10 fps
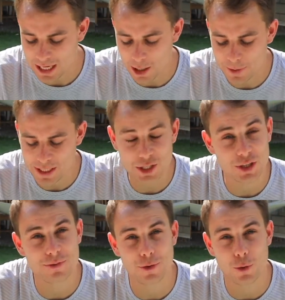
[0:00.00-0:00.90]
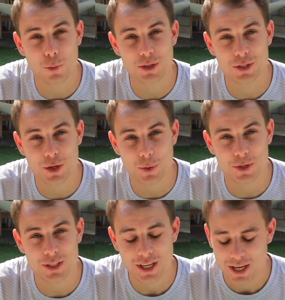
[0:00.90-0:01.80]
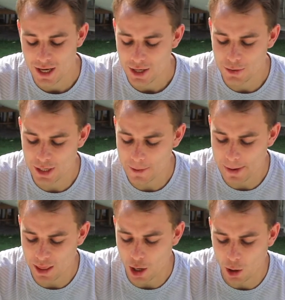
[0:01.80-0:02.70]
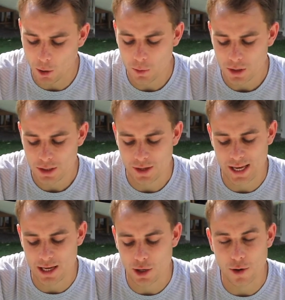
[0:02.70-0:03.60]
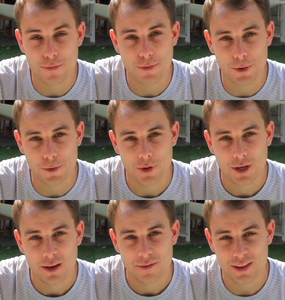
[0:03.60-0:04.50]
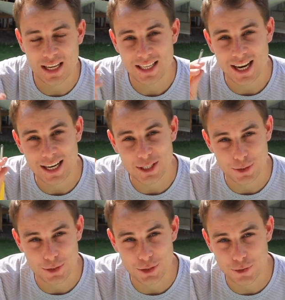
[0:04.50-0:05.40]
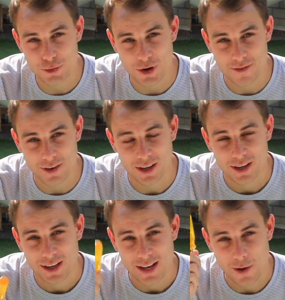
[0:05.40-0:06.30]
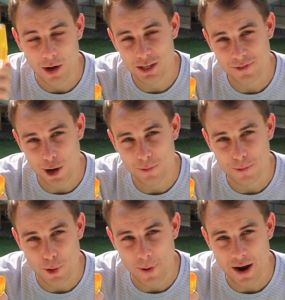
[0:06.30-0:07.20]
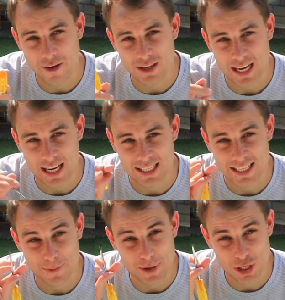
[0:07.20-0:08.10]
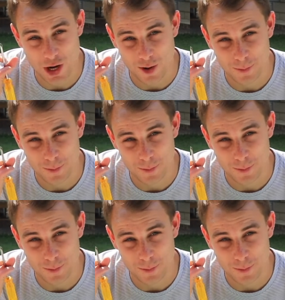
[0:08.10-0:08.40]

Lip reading: the positions for your wooden skewers, you need to make the hole so they can go through. For this, I like to use a screwdriver. Now ask for help from your parents, as this can be sharp.